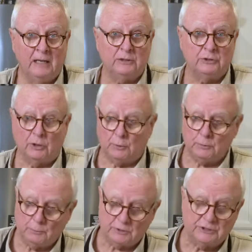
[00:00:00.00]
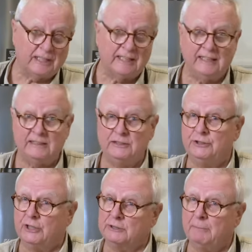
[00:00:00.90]
So we'll check on it in
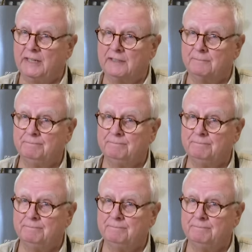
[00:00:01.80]
just a minute.